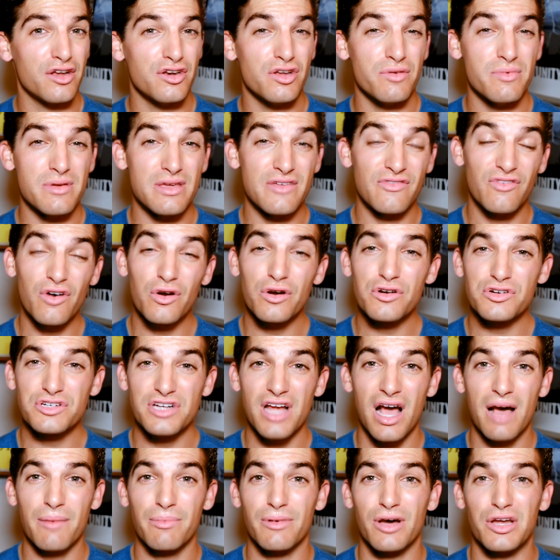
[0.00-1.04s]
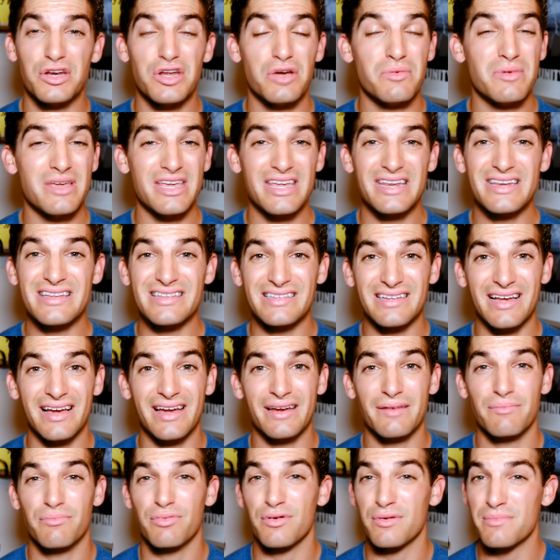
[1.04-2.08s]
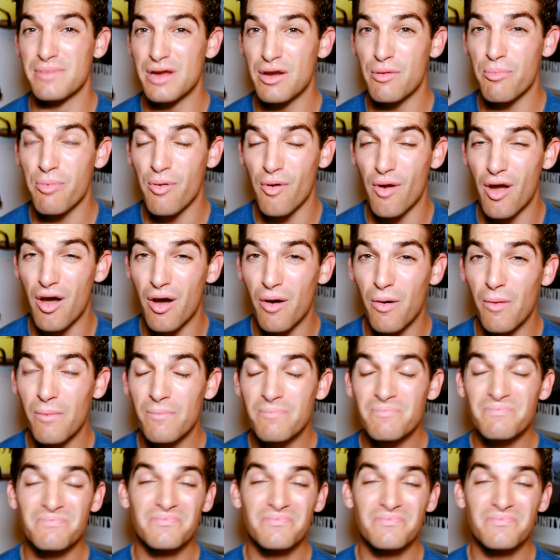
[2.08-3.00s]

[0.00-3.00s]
Adobe Photoshop, Adobe InDesign, Premiere Pro,